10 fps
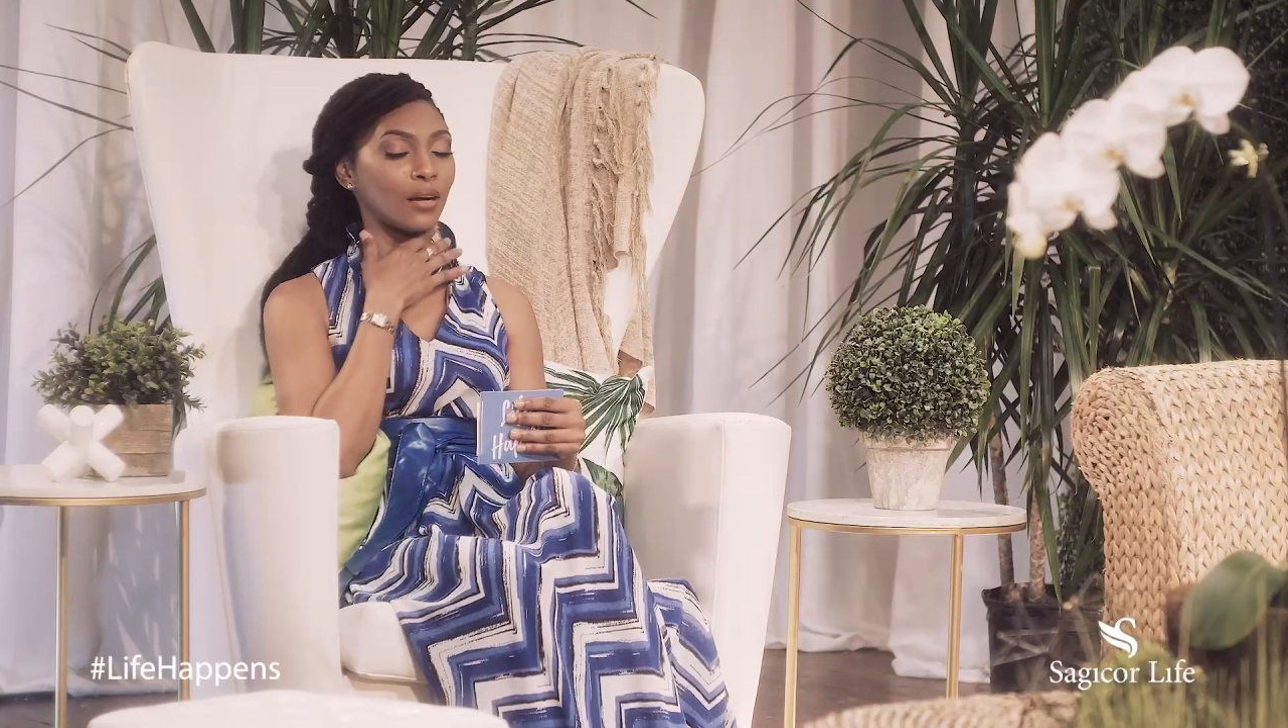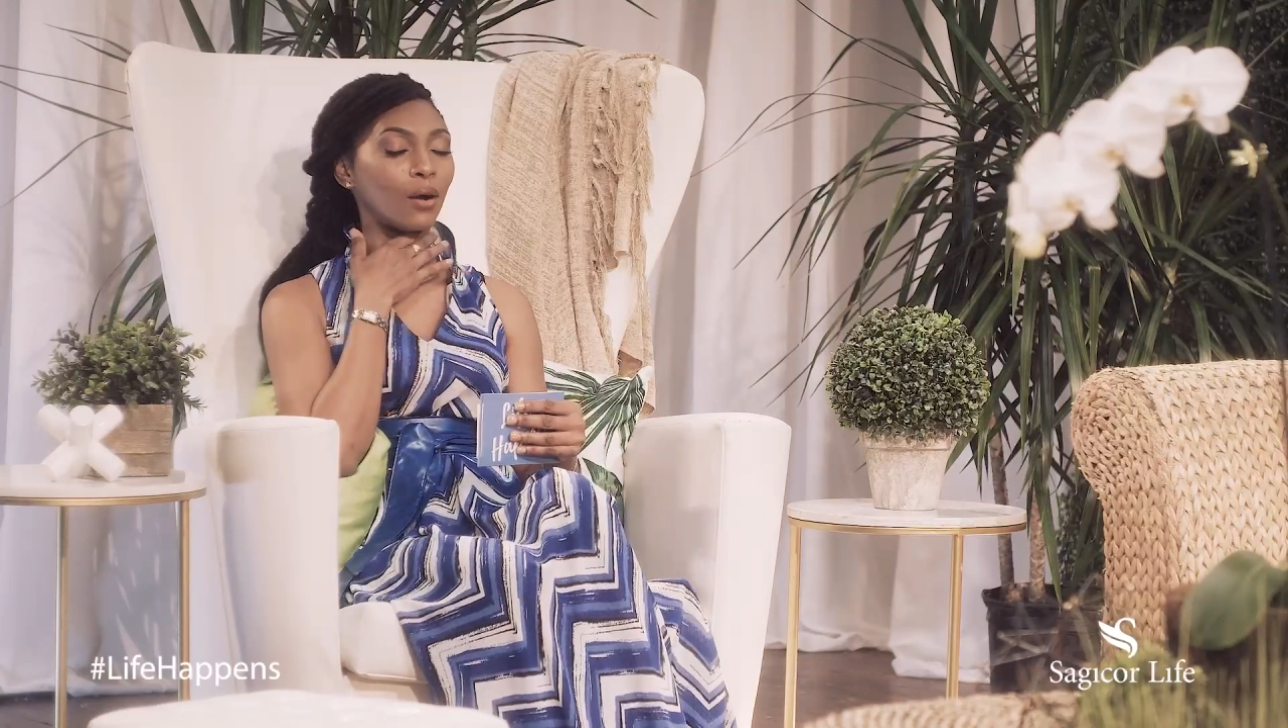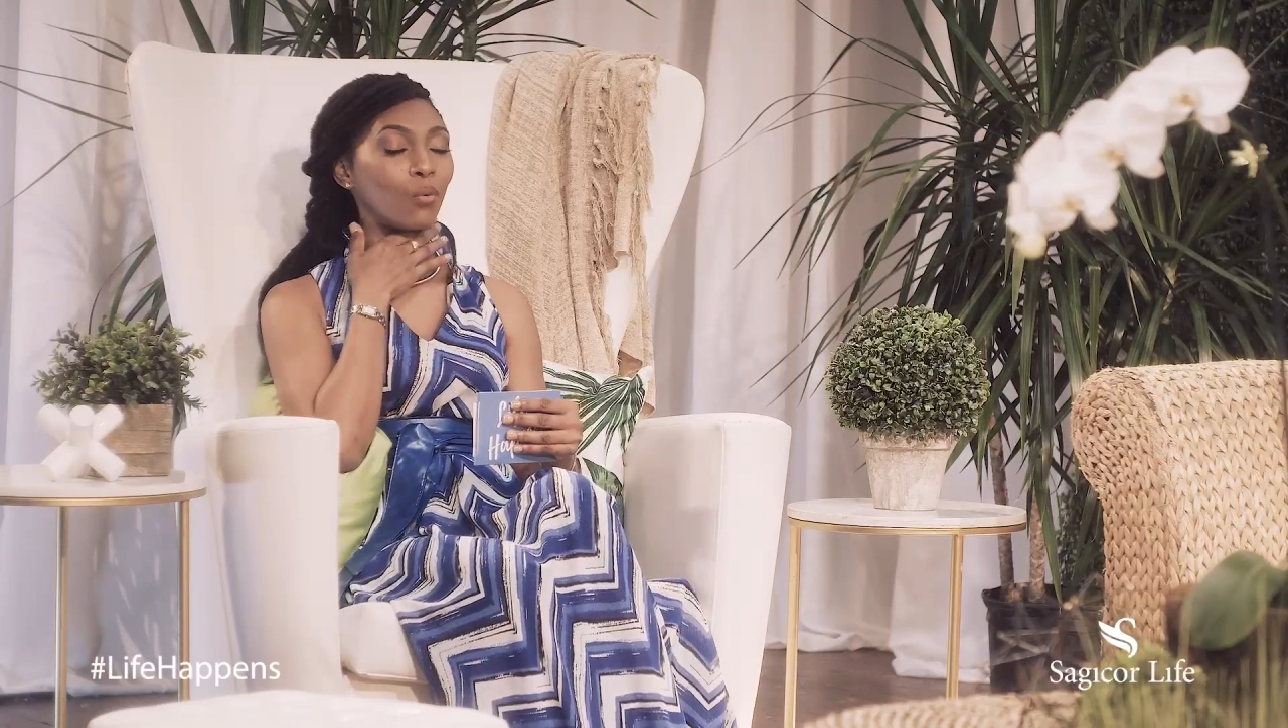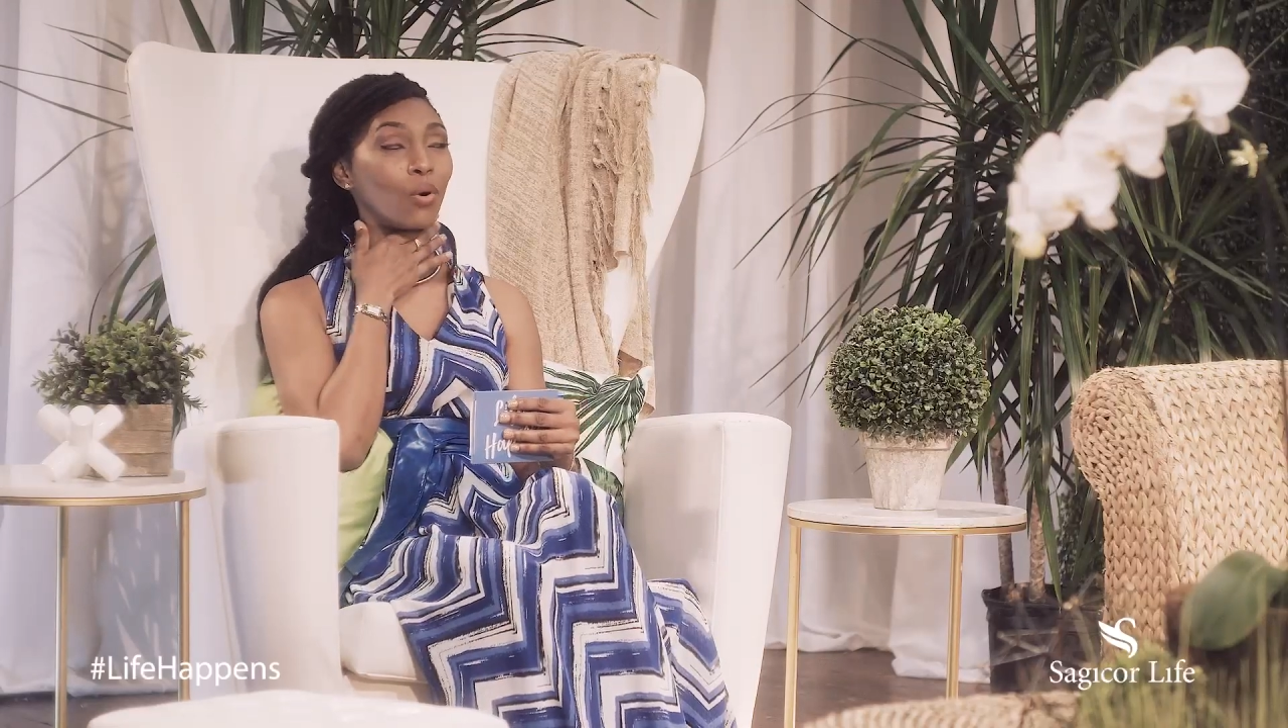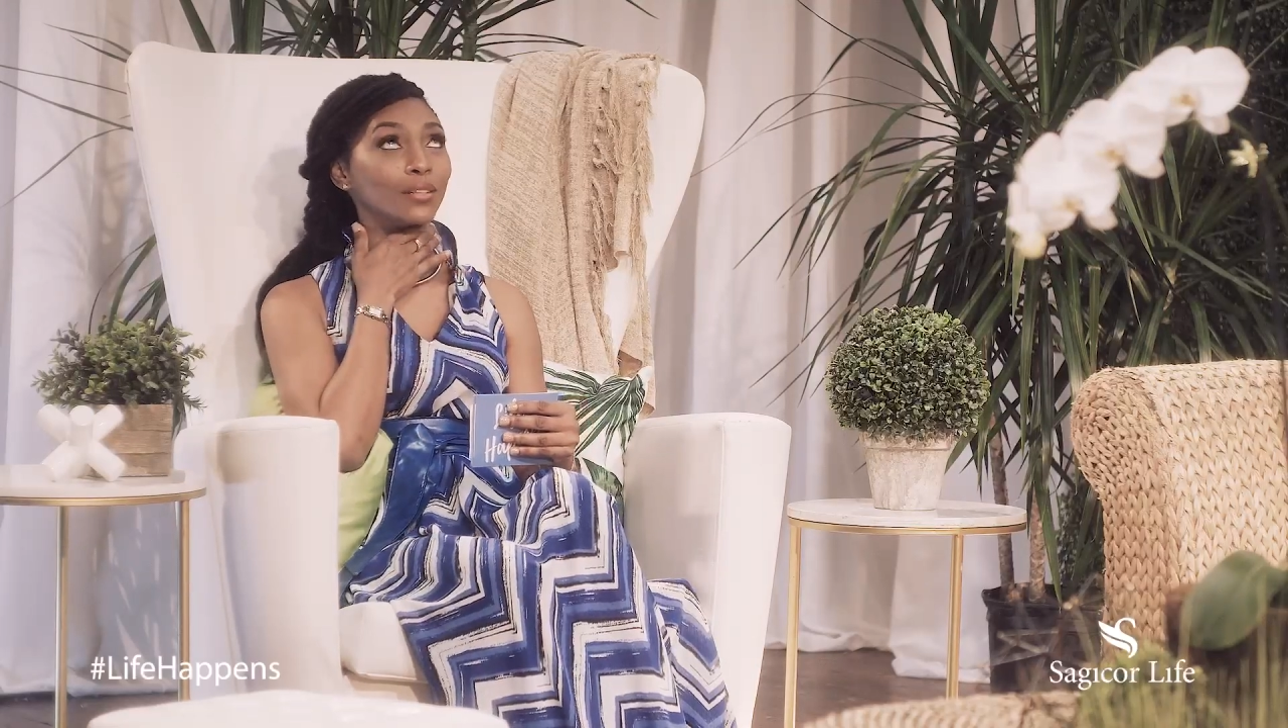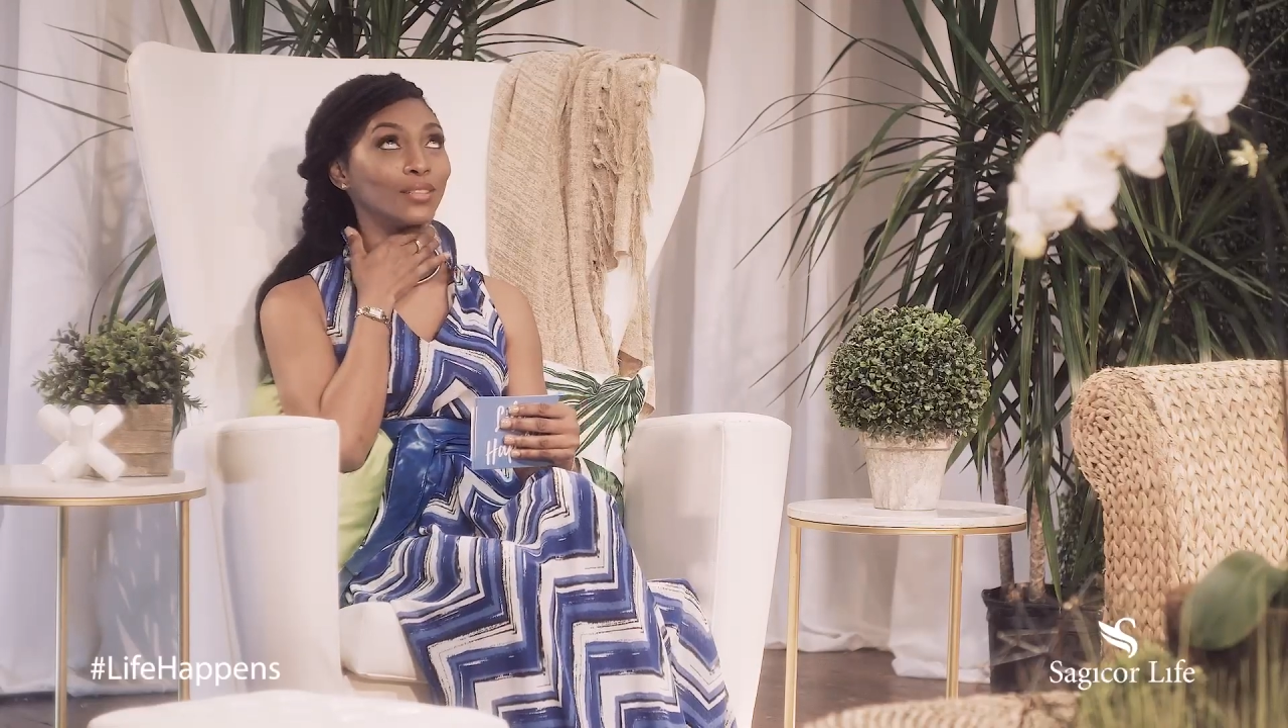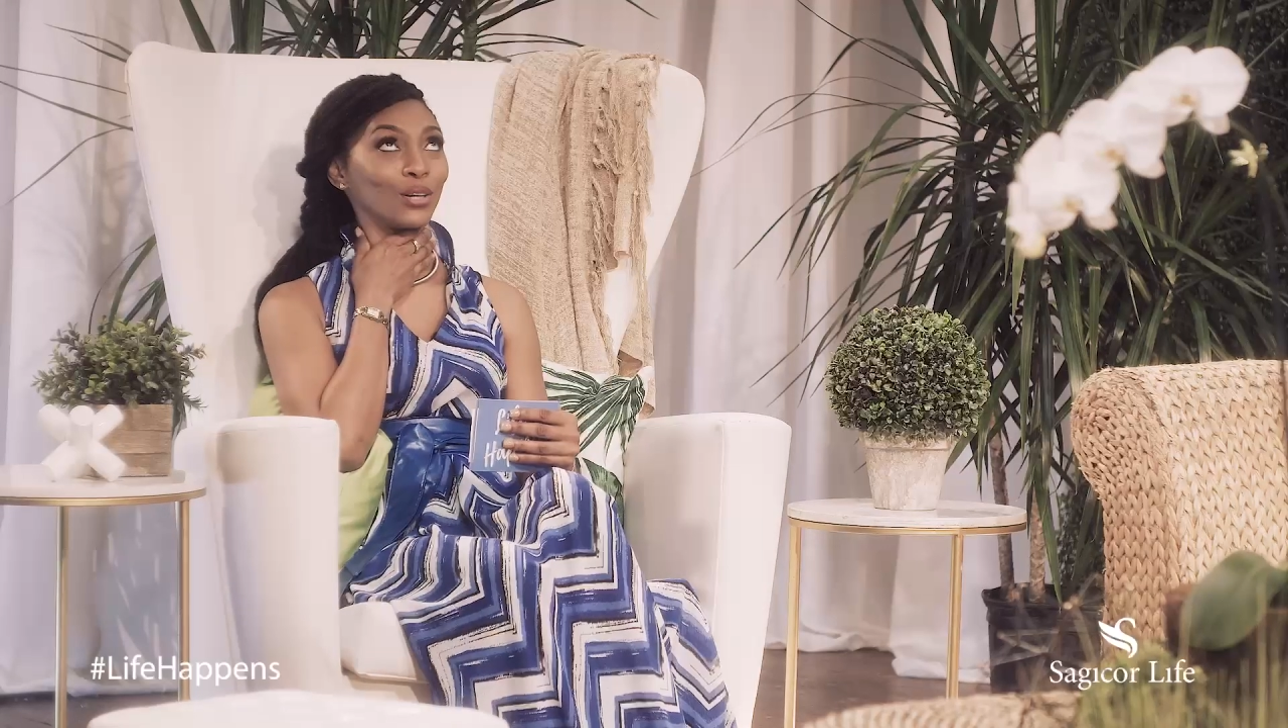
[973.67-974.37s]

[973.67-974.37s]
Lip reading: want to